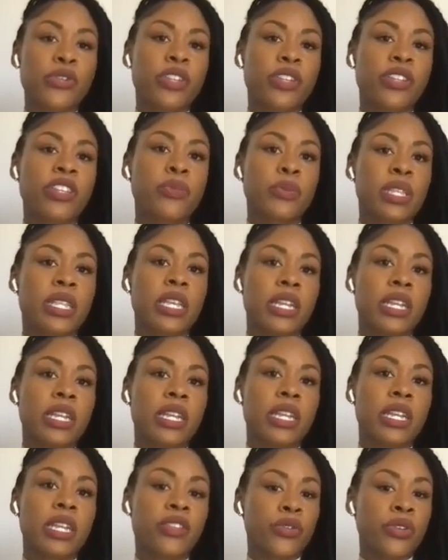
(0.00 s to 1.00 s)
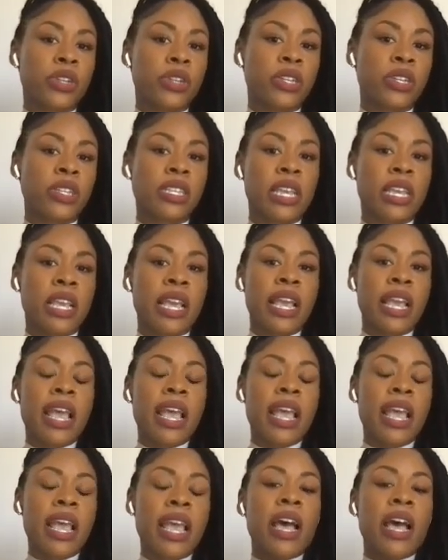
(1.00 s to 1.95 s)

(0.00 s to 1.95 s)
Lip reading: resources within these schools.